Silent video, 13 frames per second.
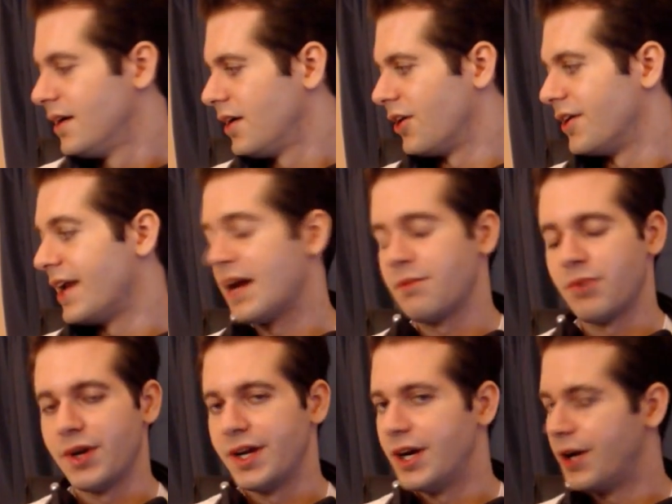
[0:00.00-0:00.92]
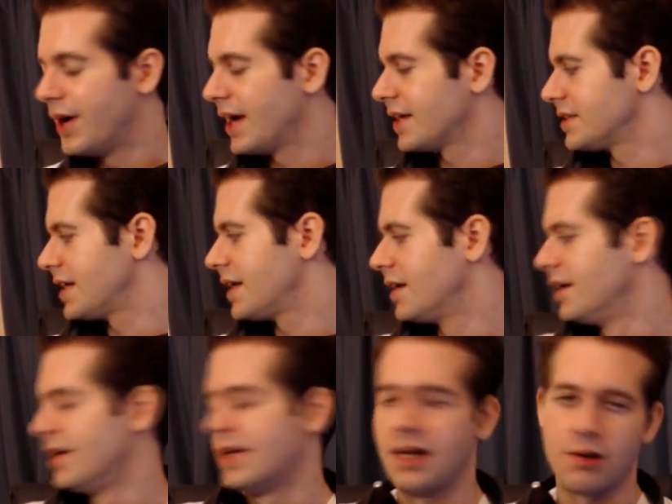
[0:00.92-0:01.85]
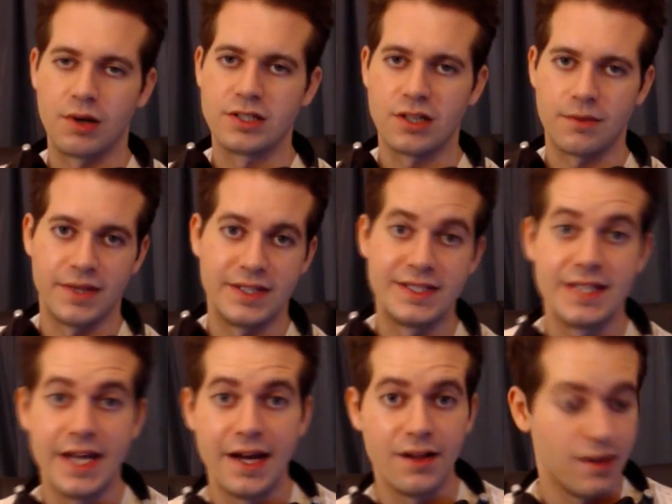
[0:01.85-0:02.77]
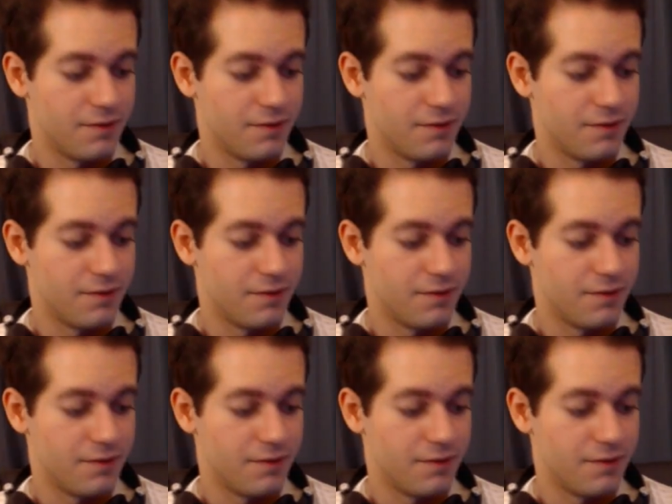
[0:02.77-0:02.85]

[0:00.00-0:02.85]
or 9.0 out of 10. Now we're going to talk about the ZA11.